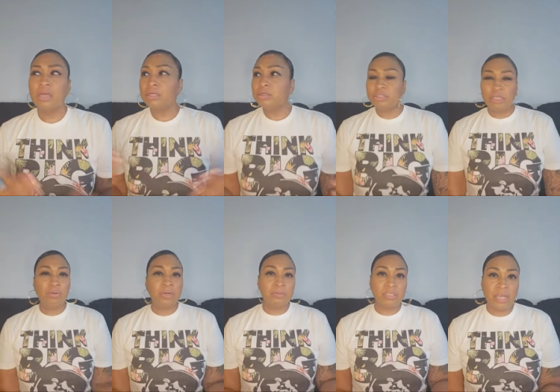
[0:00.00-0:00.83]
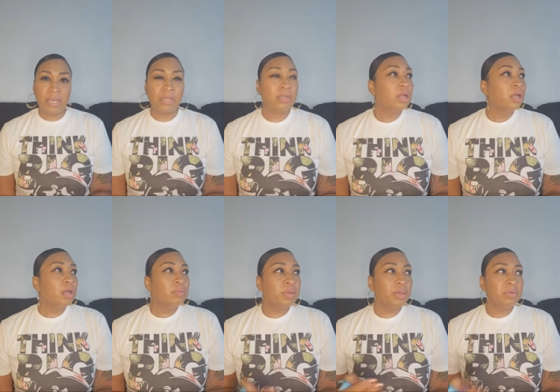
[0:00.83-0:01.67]
You see what I'm saying?
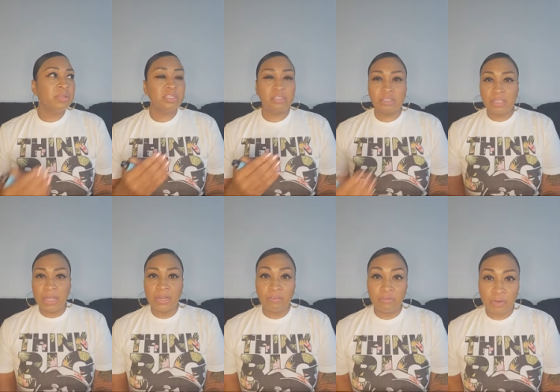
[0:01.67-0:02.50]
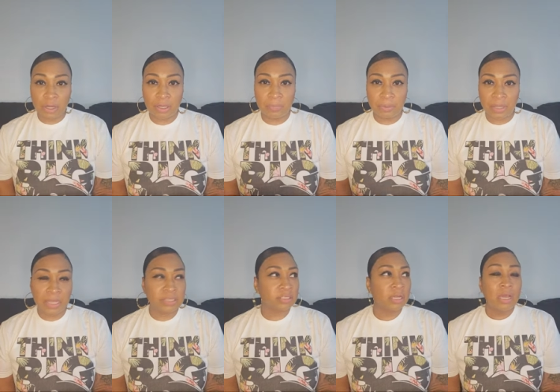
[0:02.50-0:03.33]
People need to stay in their fucking
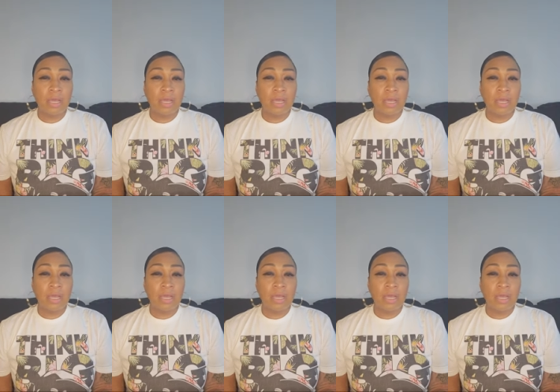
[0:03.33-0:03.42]
place.